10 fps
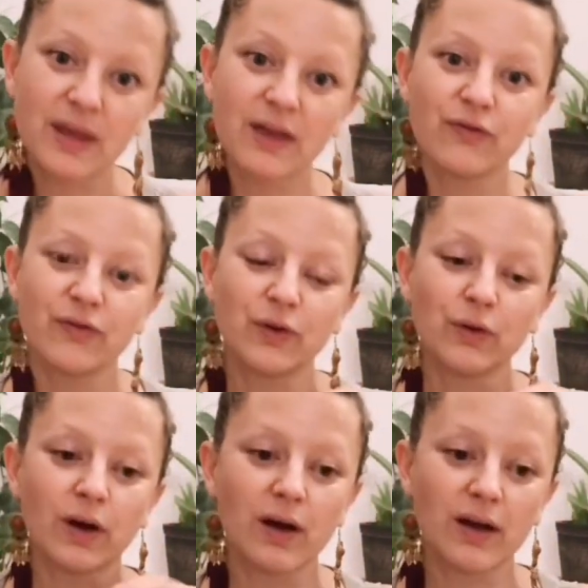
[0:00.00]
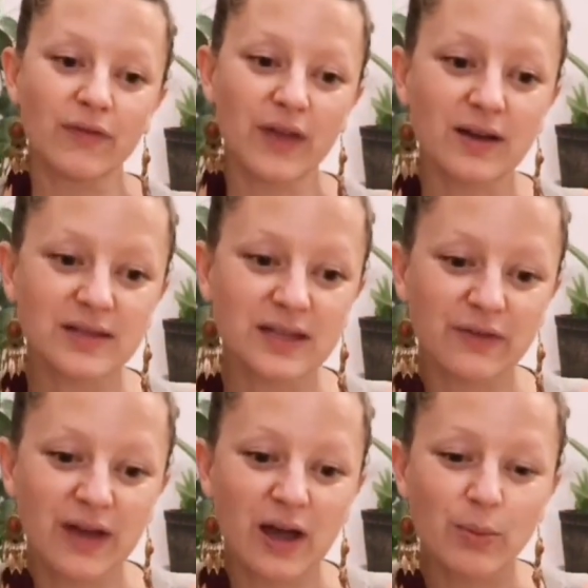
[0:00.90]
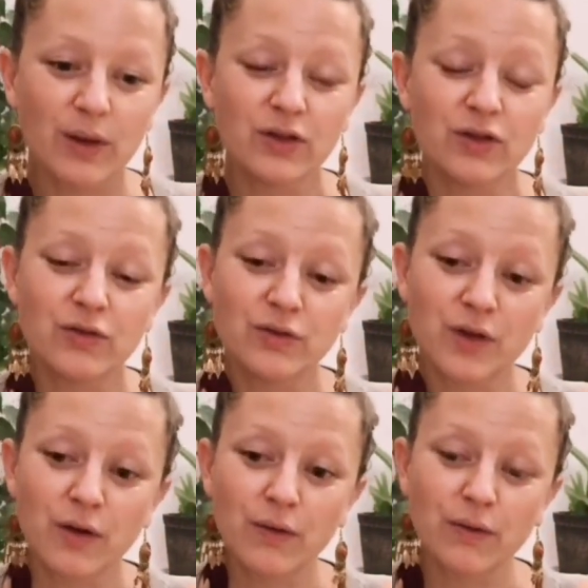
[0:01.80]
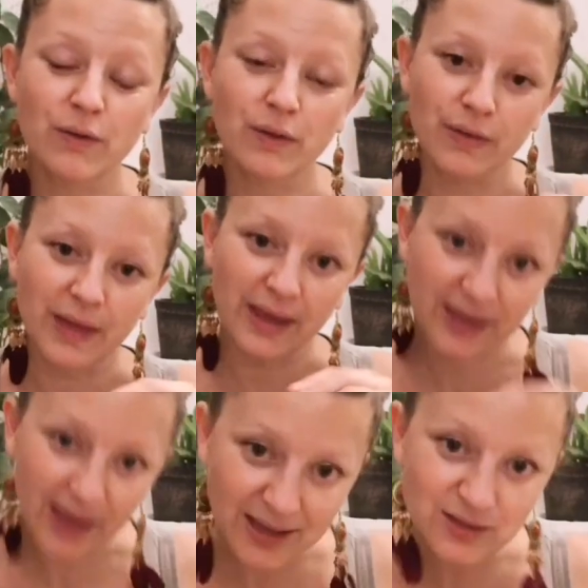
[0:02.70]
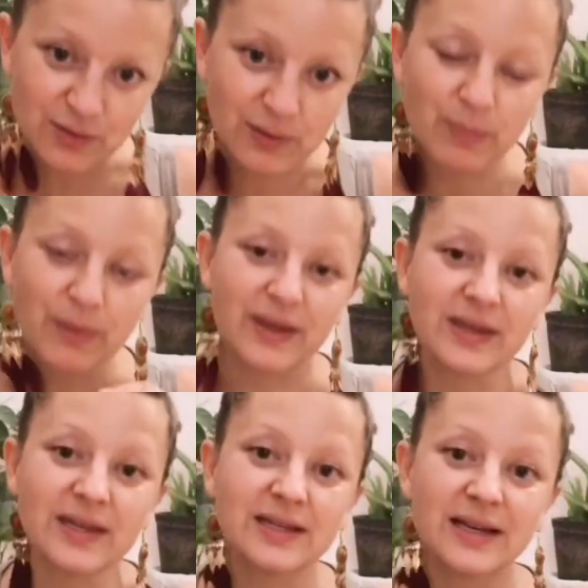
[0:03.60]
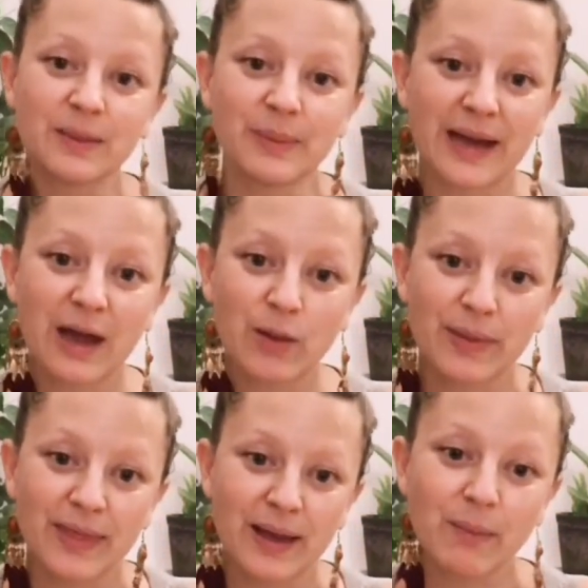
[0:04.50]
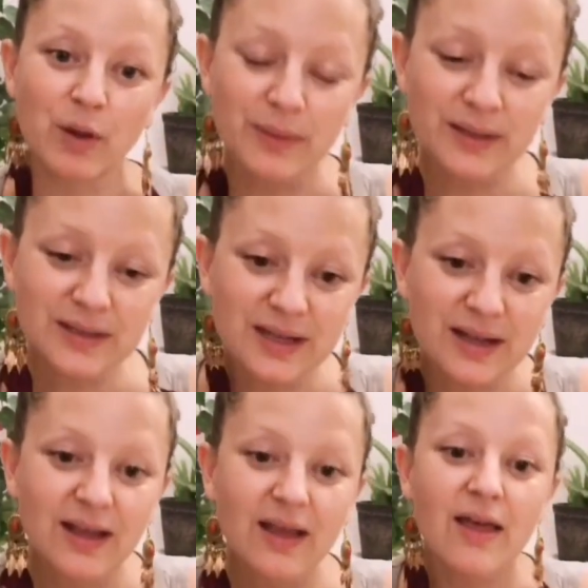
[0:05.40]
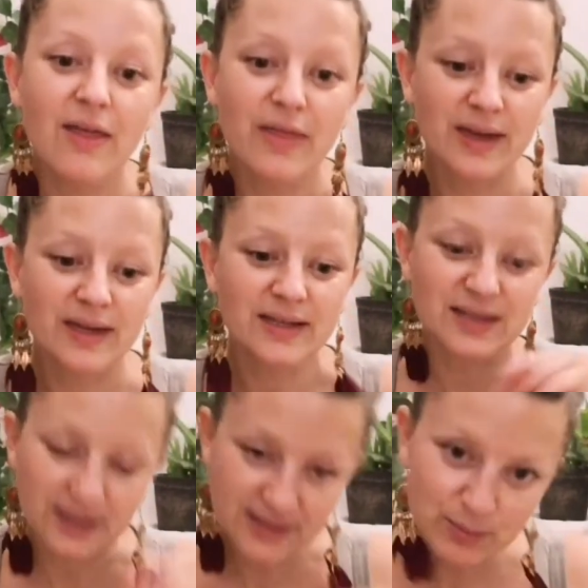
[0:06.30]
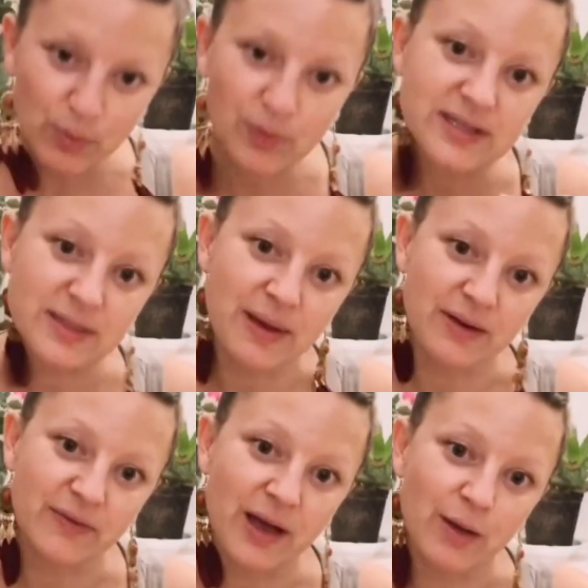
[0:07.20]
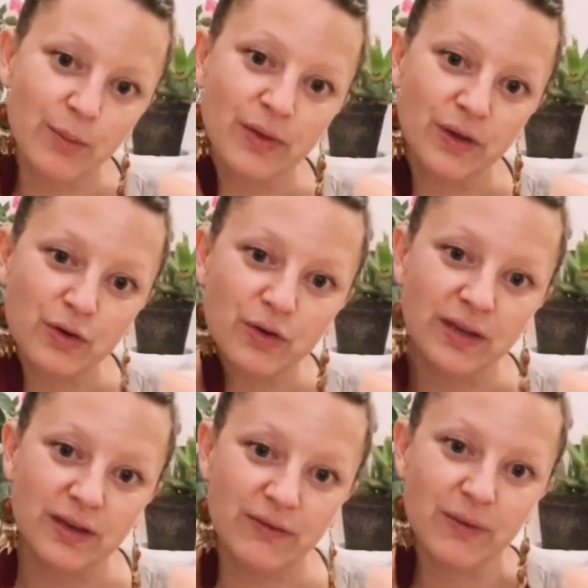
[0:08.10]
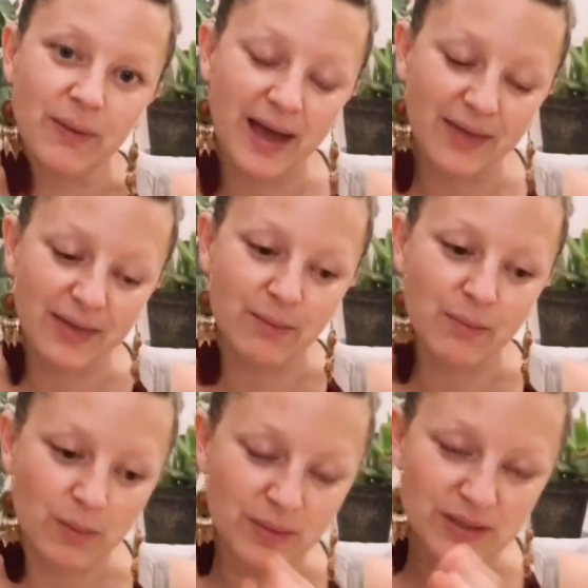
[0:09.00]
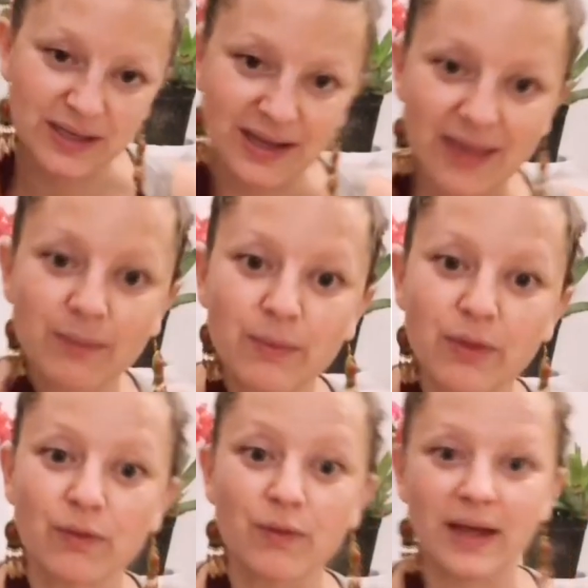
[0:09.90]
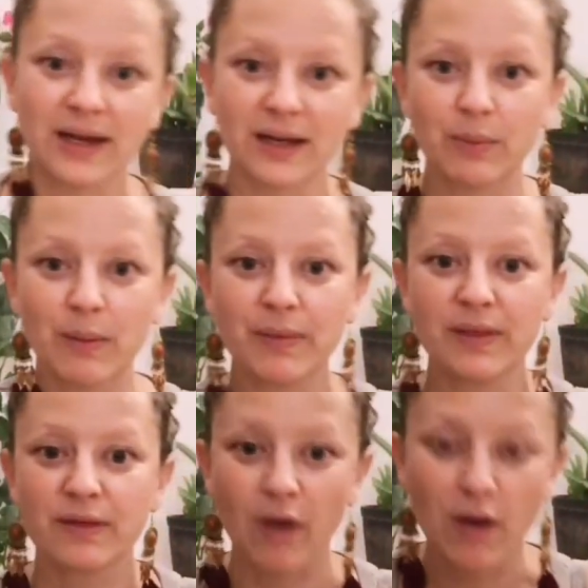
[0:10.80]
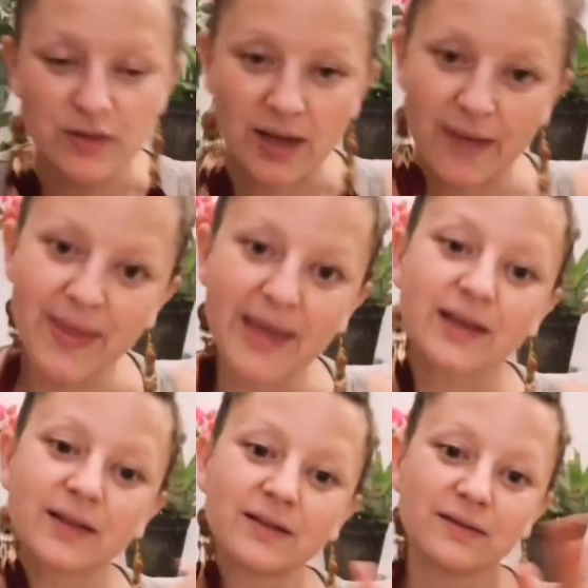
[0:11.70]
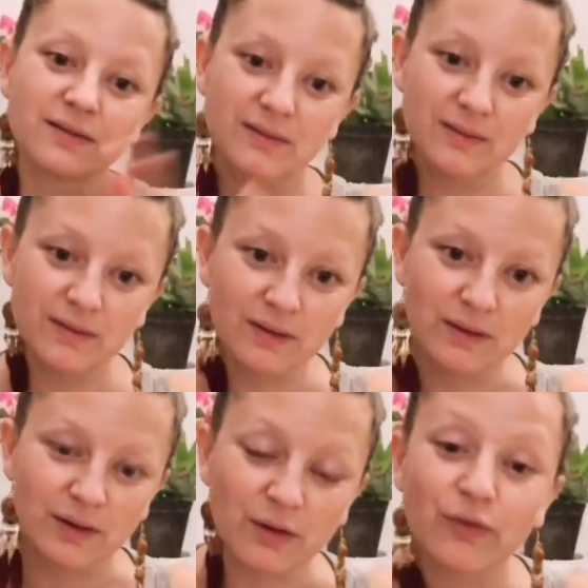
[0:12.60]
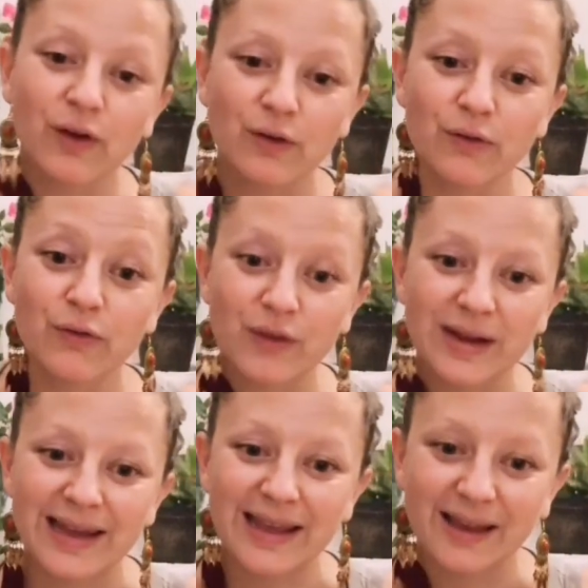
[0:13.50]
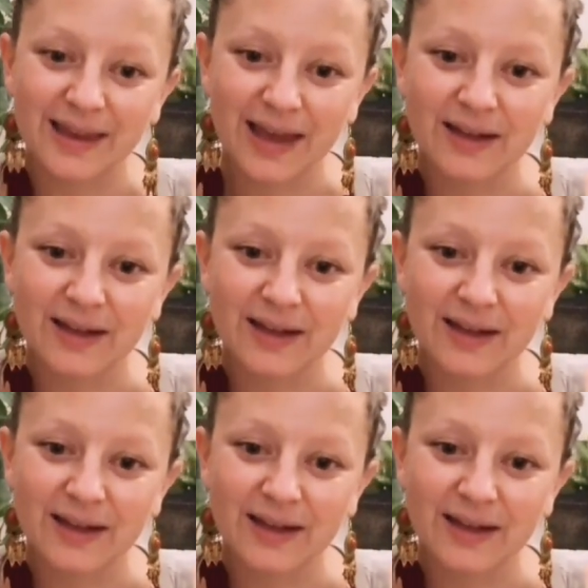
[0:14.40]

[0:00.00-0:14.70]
If they're asking for help and you know that they can do it, but they need a little bit of help in that moment, then it's the smallest amount of help that you can give them at that moment to get them through that little bump in the road, and they can, you know, flow freely again.